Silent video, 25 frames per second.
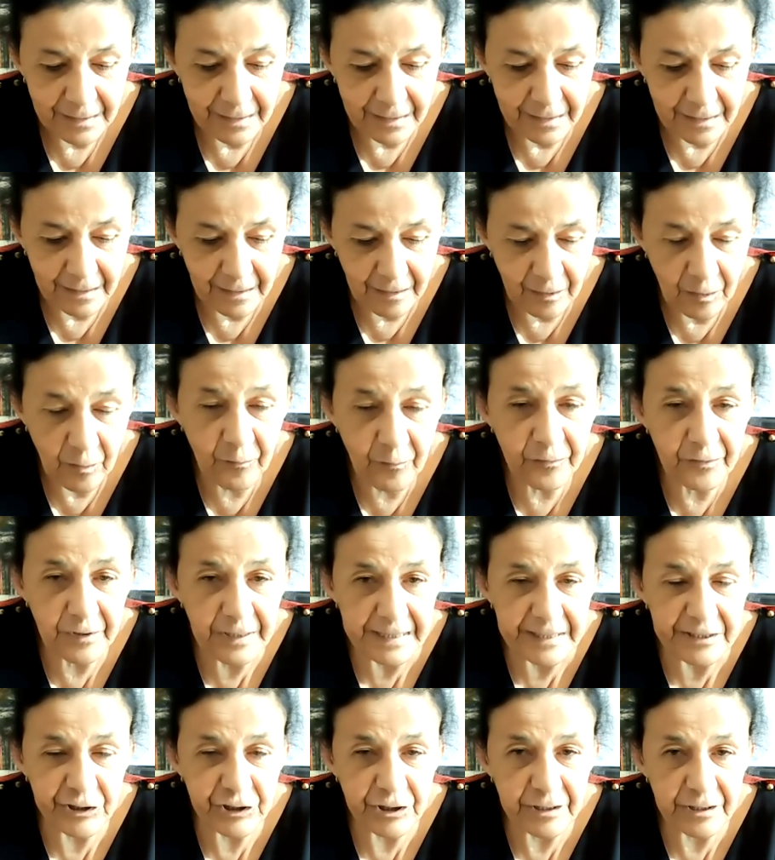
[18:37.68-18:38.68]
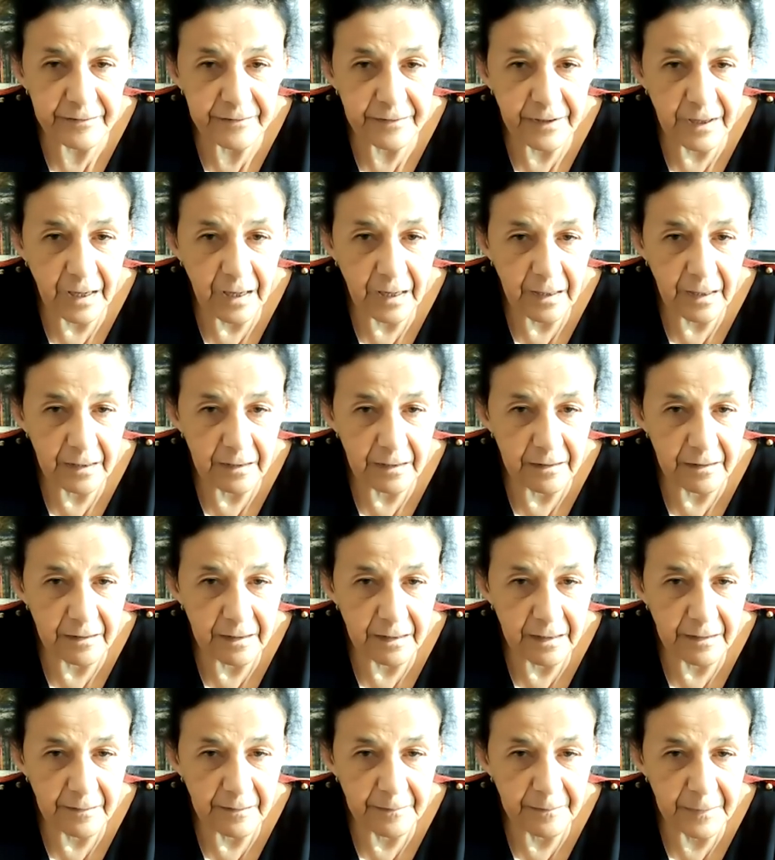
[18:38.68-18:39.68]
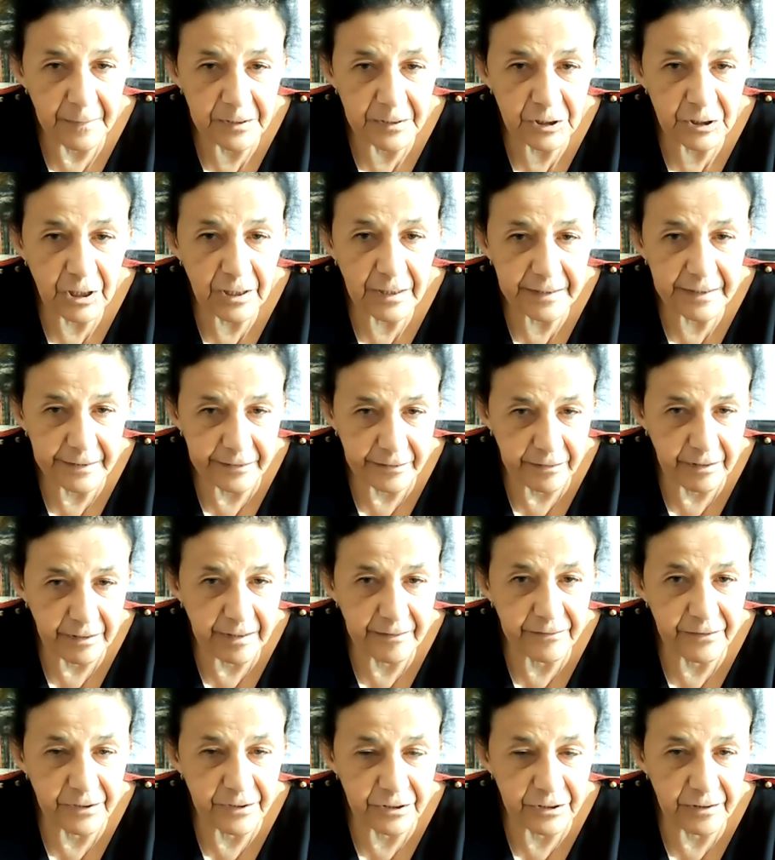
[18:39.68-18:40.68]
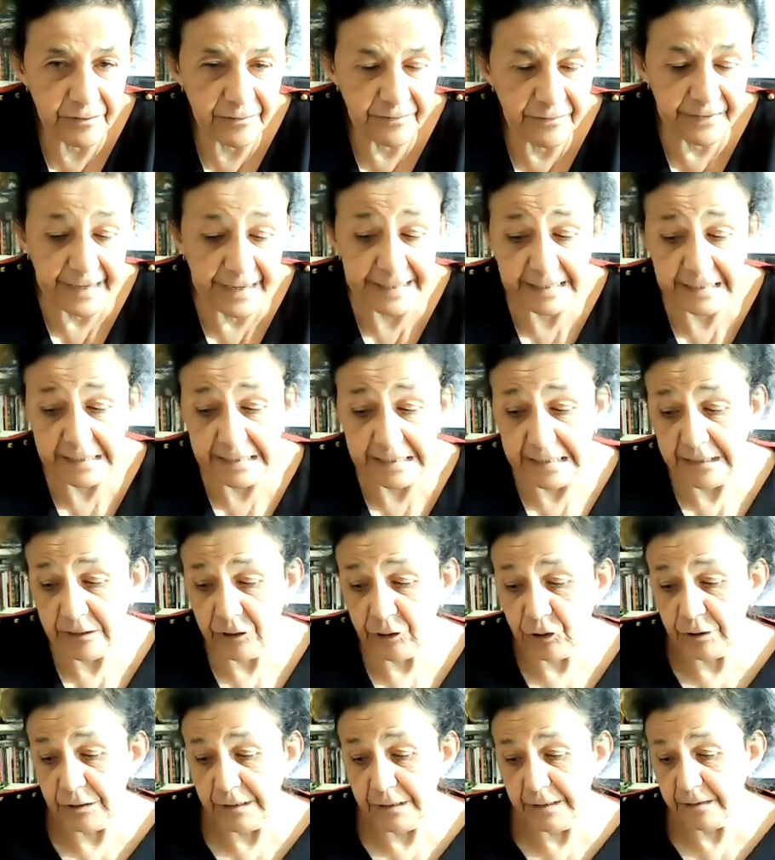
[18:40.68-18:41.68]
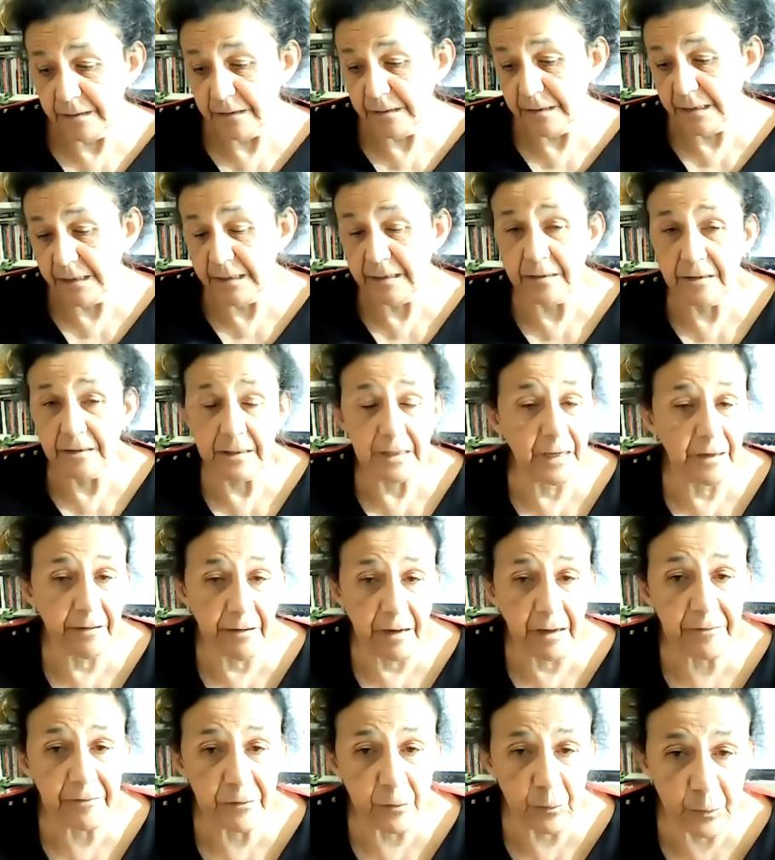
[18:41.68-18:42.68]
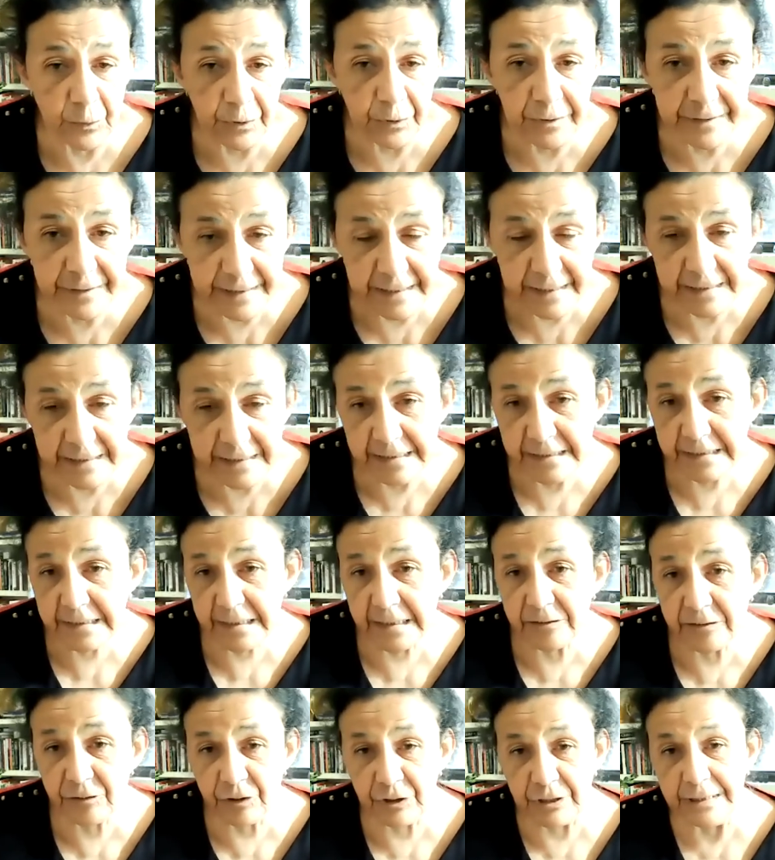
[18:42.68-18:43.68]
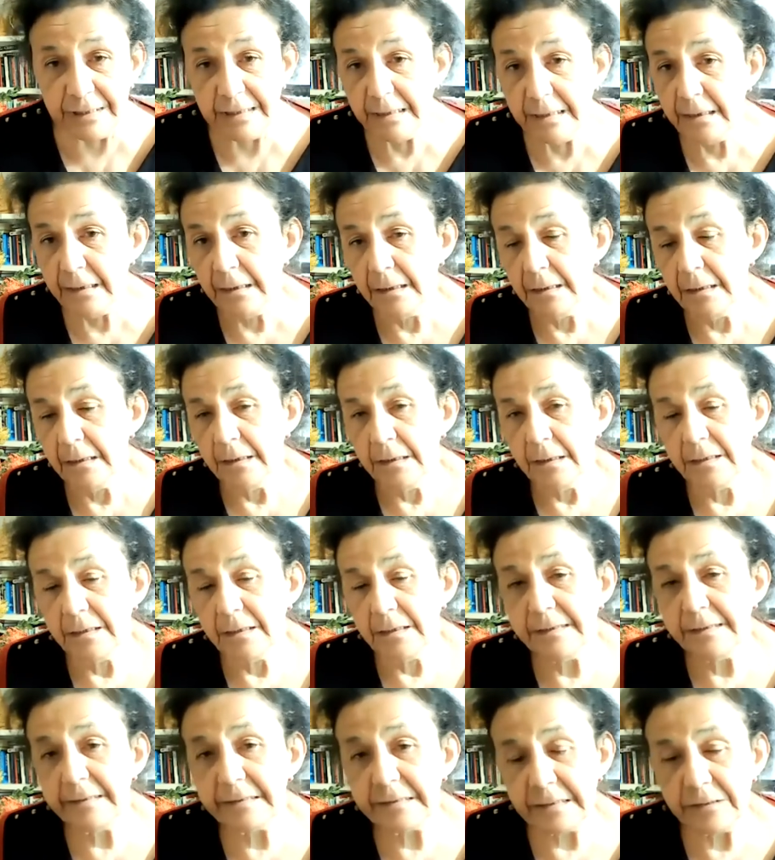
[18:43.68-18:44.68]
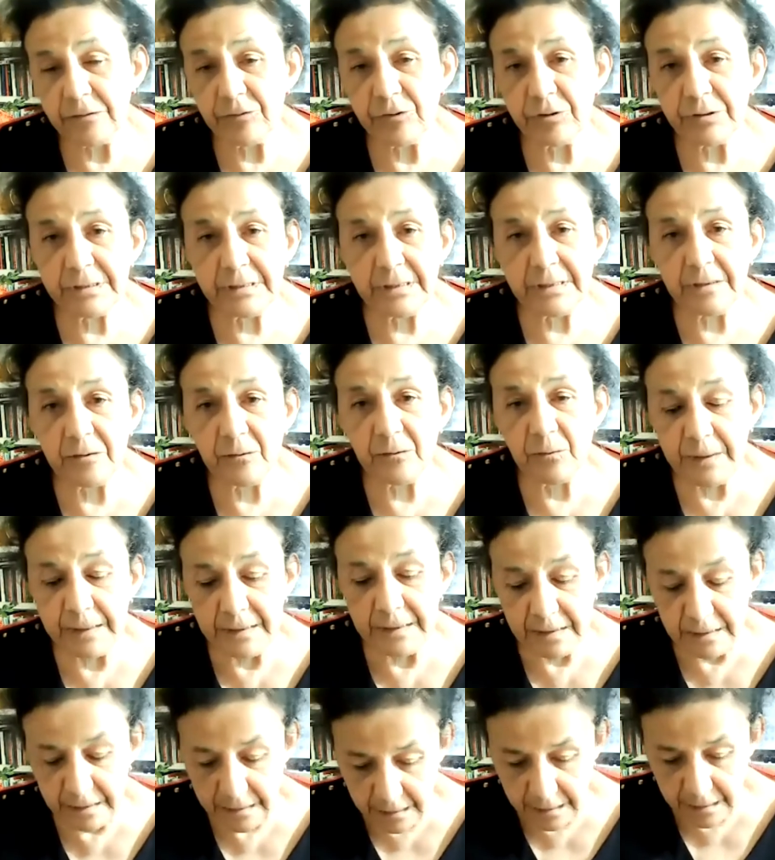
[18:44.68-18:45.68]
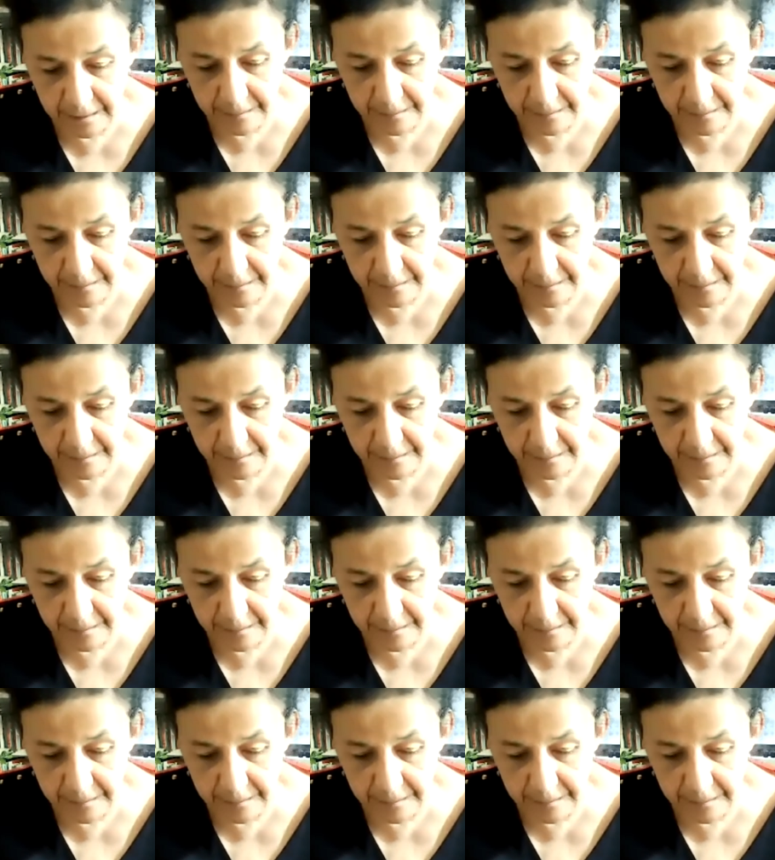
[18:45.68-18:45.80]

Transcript: hopefully achieve a much higher coverage of vaccination in around the world and in this country. I think it's interesting when